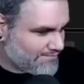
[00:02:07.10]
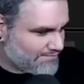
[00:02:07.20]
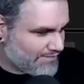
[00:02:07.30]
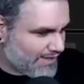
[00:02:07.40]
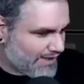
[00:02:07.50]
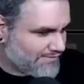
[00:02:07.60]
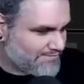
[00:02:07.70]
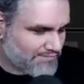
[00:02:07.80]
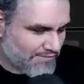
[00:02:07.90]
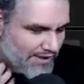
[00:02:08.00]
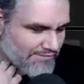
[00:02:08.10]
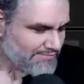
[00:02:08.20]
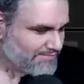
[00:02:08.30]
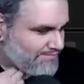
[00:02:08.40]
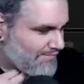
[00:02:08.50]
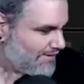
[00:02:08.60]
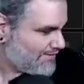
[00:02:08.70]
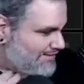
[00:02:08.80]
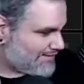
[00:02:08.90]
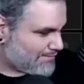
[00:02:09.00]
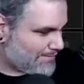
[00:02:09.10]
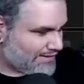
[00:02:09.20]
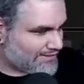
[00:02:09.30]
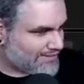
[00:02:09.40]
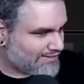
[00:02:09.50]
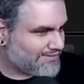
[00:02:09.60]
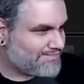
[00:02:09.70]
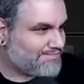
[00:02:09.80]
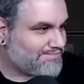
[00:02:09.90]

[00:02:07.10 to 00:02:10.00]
Yeah, you mess it up like a savage. Whatever, man, I'll kill you.